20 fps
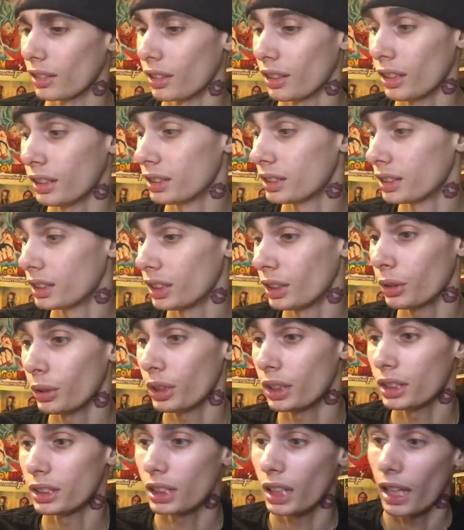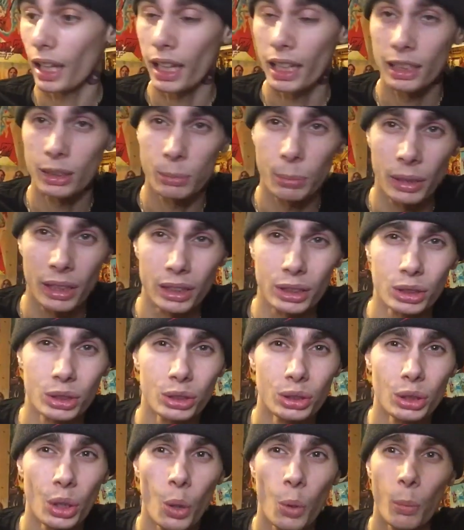This series has been
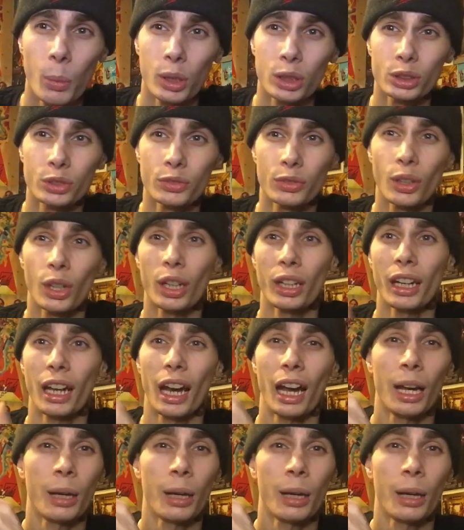so much fun.